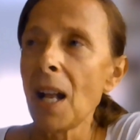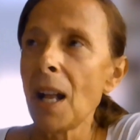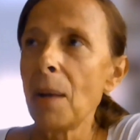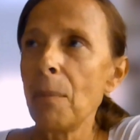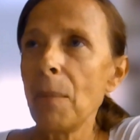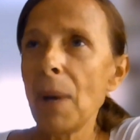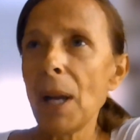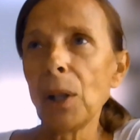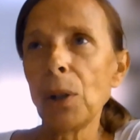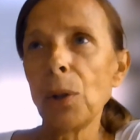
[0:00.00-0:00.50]

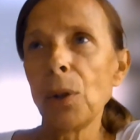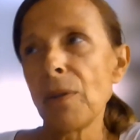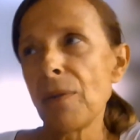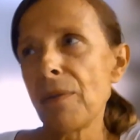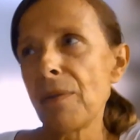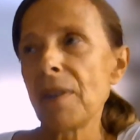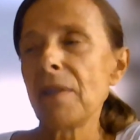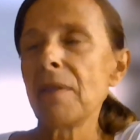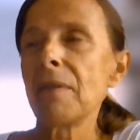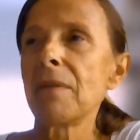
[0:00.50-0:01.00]
may look
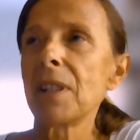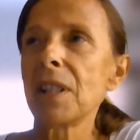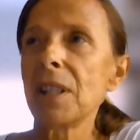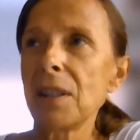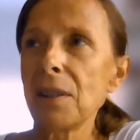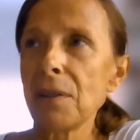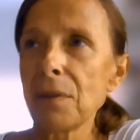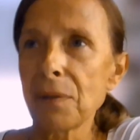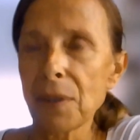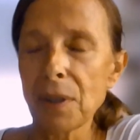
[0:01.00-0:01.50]
very, very
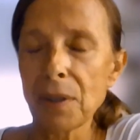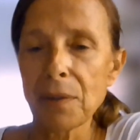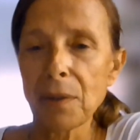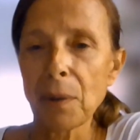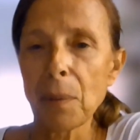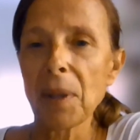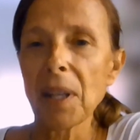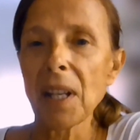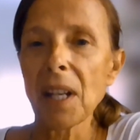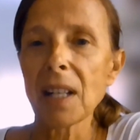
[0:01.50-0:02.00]
different
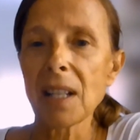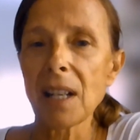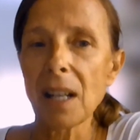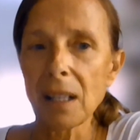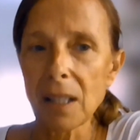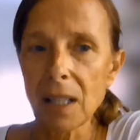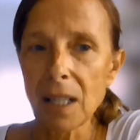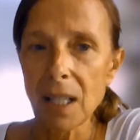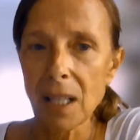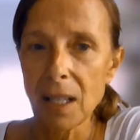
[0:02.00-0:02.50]
from the
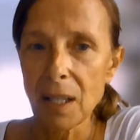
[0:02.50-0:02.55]
adult